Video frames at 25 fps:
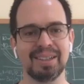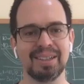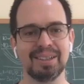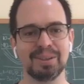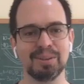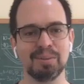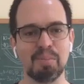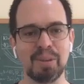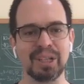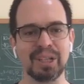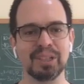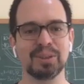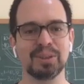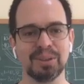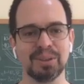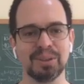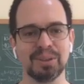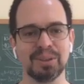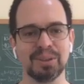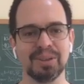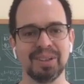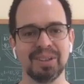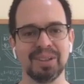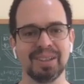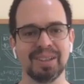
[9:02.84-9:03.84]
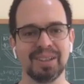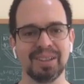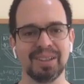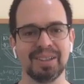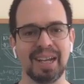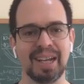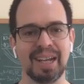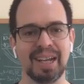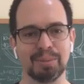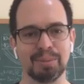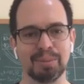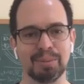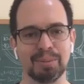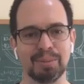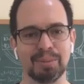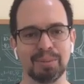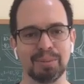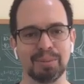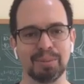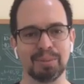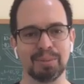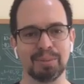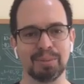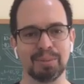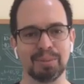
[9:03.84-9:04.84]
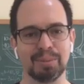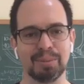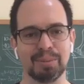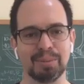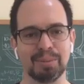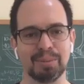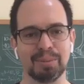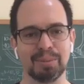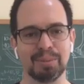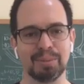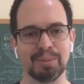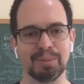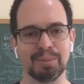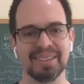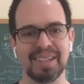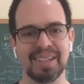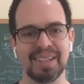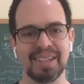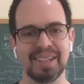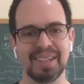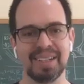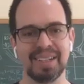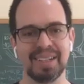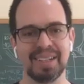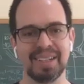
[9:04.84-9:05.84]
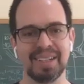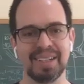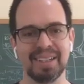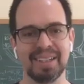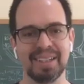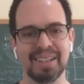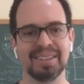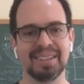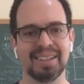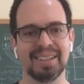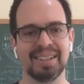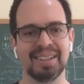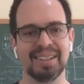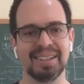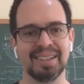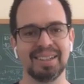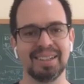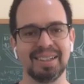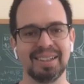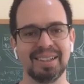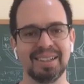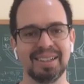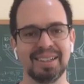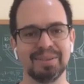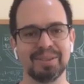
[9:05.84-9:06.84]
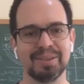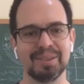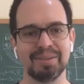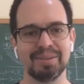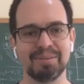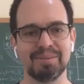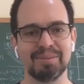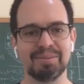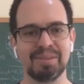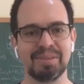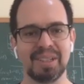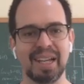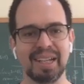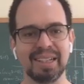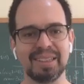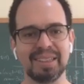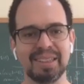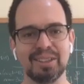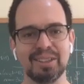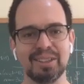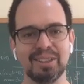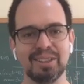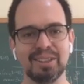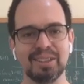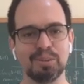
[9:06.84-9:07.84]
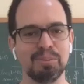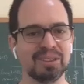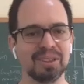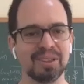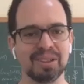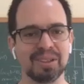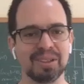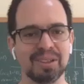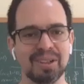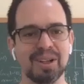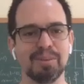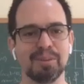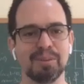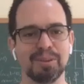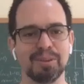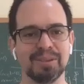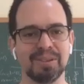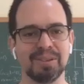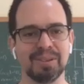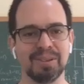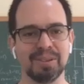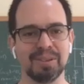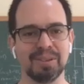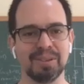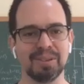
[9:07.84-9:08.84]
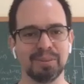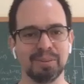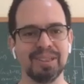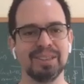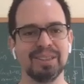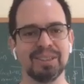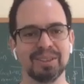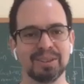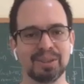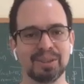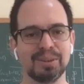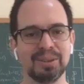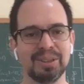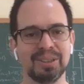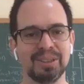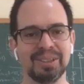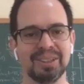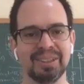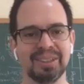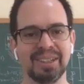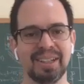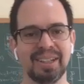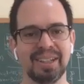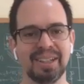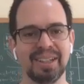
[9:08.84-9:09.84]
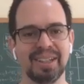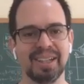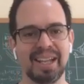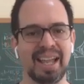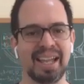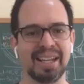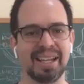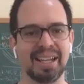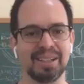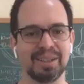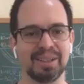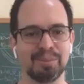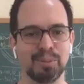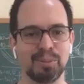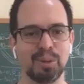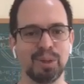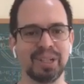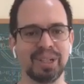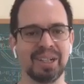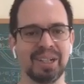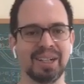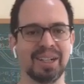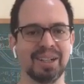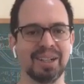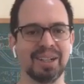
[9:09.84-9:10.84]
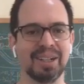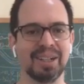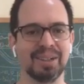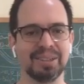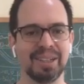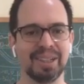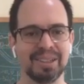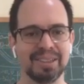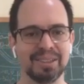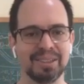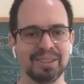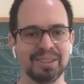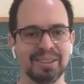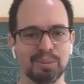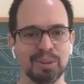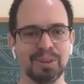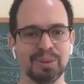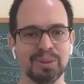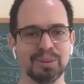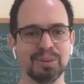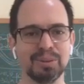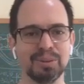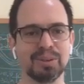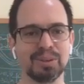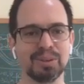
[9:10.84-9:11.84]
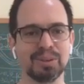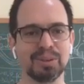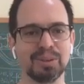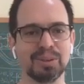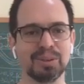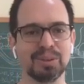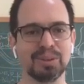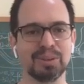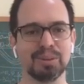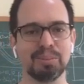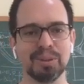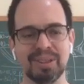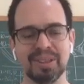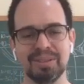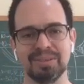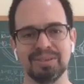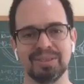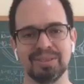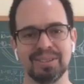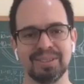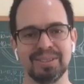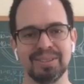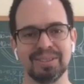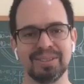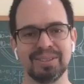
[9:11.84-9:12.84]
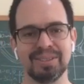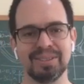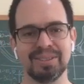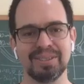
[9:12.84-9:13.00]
you could measure that with C14 and then get this missing carbon within the tree and pointed out that it's been used to build leaves.